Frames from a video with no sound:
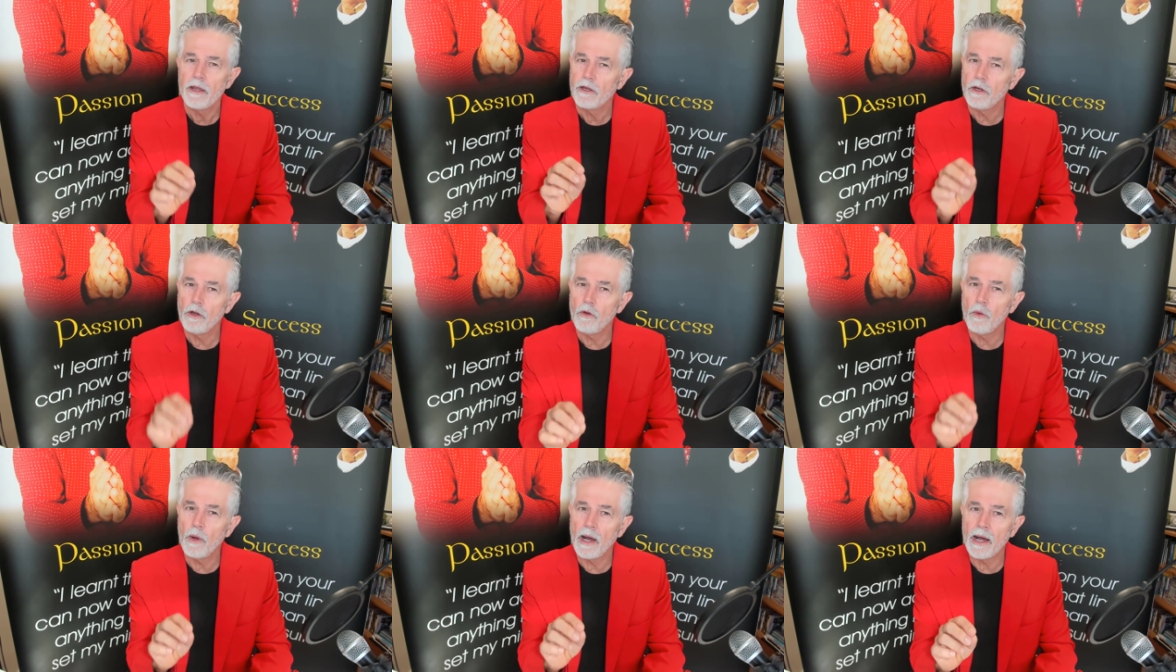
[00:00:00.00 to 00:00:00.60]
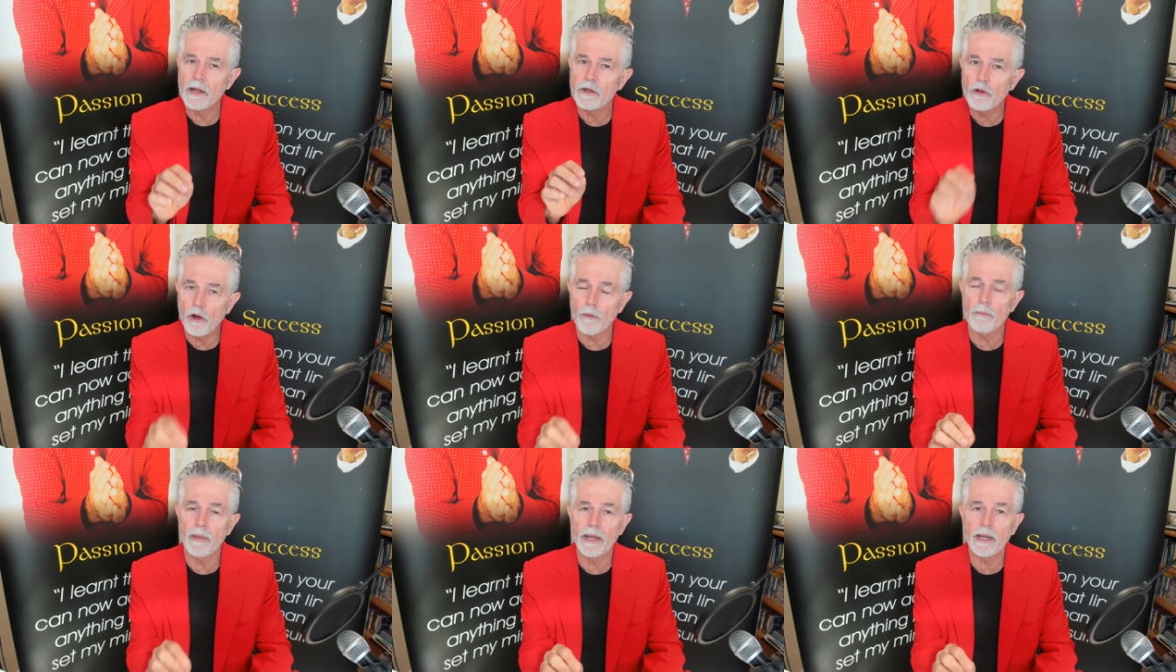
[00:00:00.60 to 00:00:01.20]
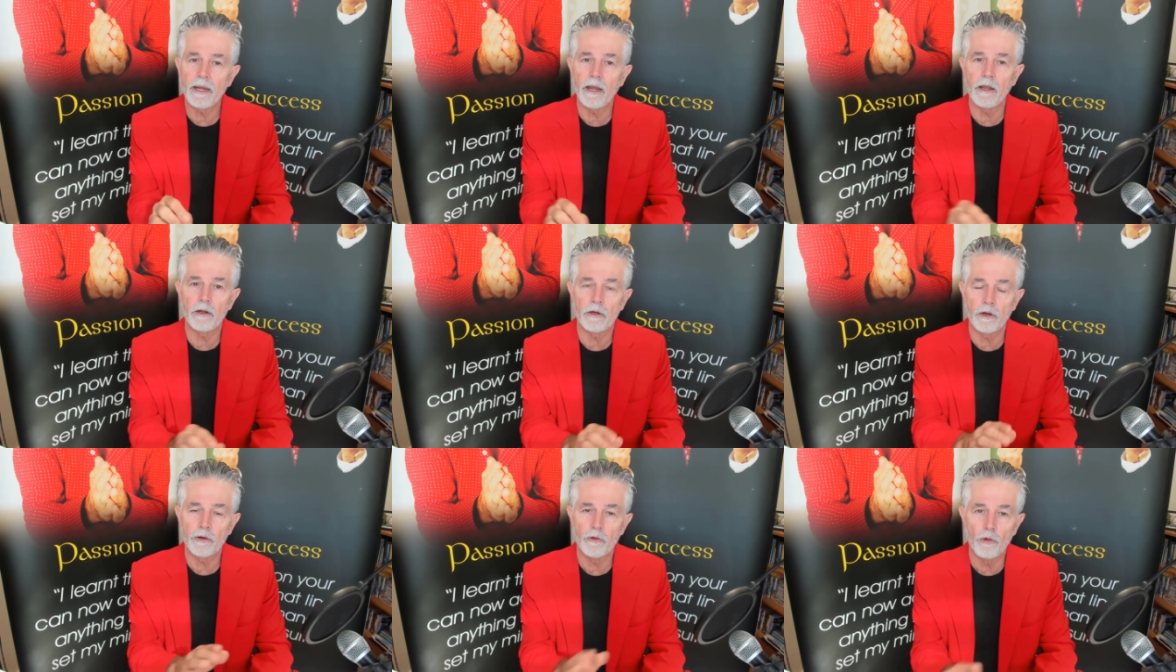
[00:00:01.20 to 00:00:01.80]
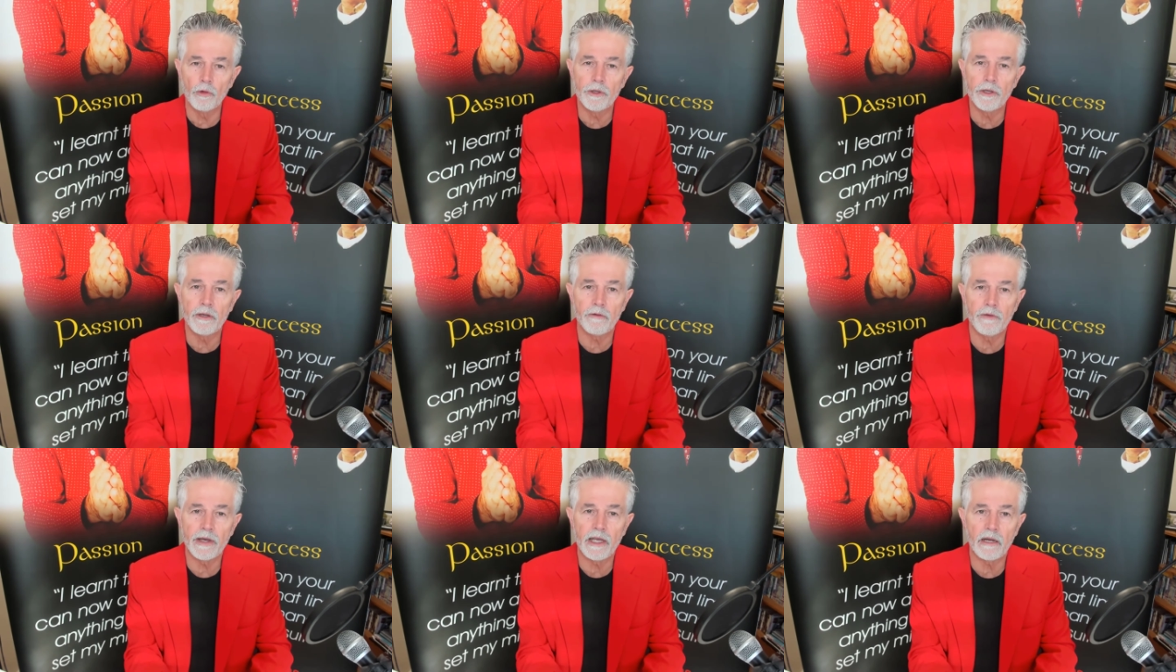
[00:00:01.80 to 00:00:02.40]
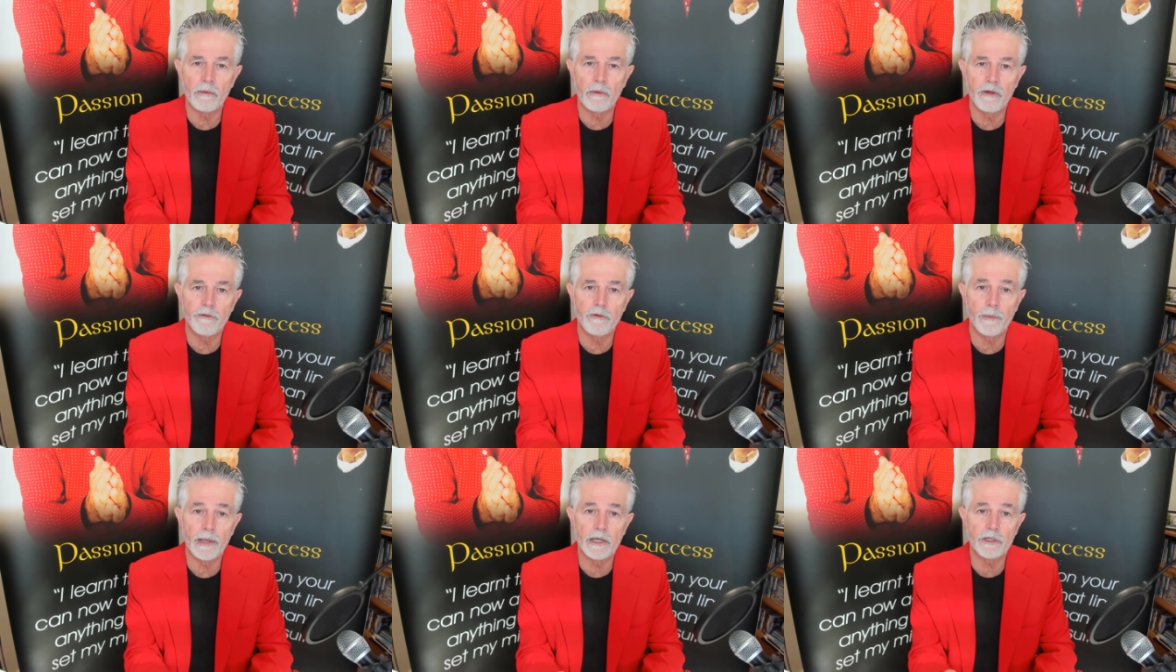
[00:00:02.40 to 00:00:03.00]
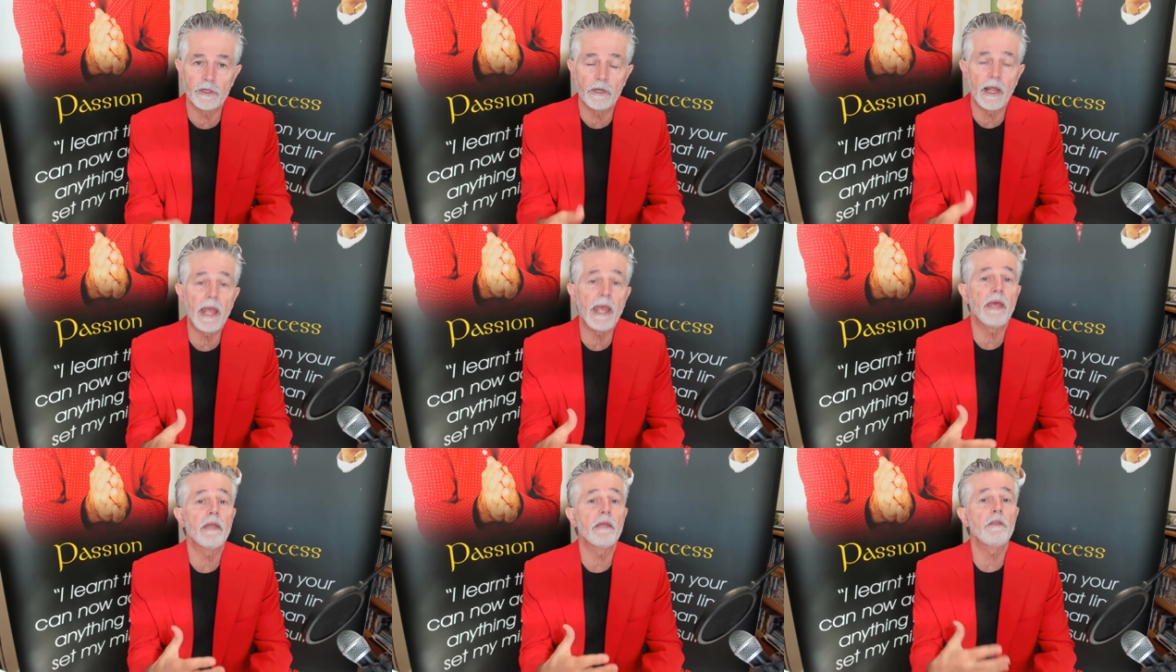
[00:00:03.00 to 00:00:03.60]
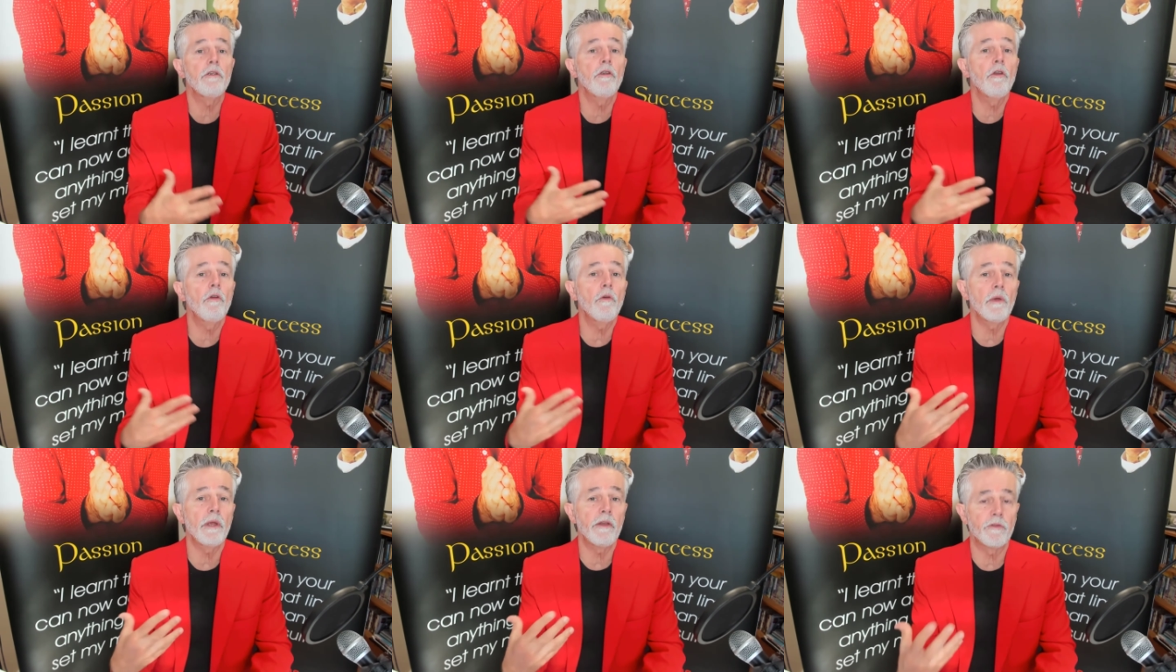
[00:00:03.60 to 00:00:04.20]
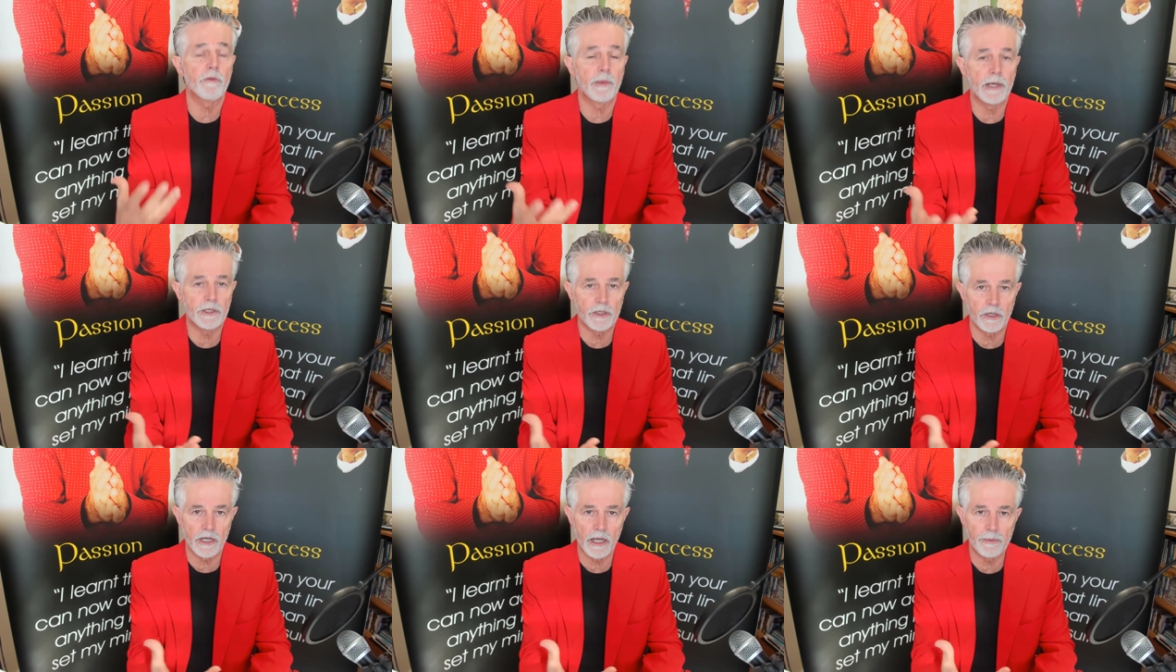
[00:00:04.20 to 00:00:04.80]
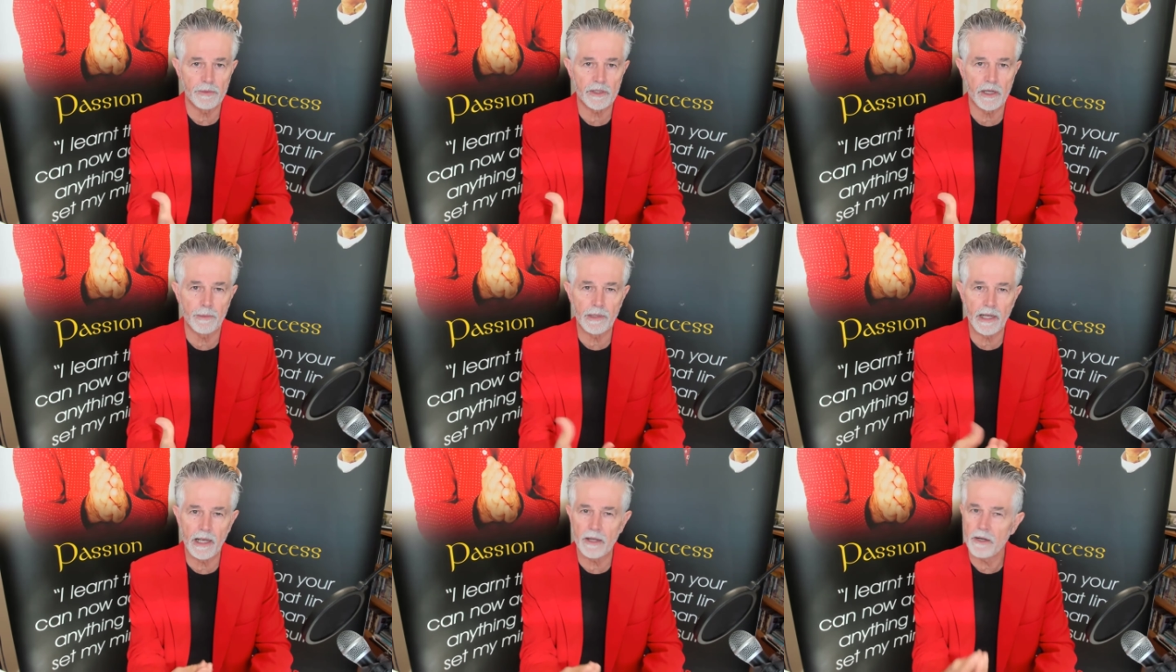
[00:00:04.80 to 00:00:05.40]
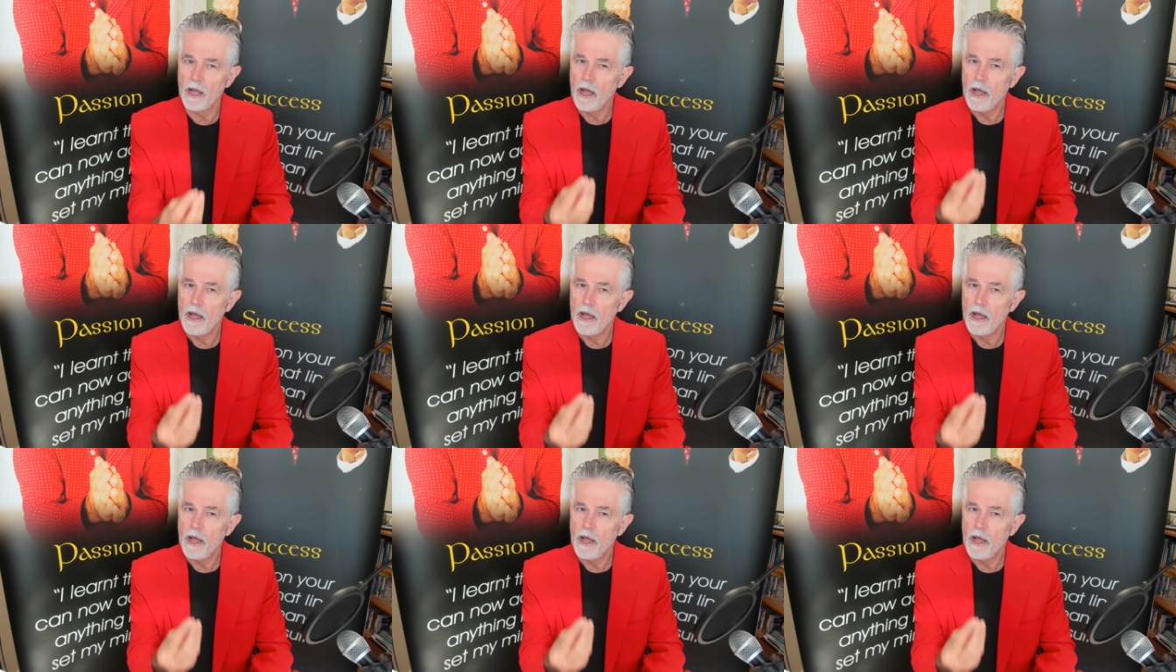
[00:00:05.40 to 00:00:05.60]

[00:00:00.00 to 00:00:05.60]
you are not making it on all the available information, and new information keeps coming out,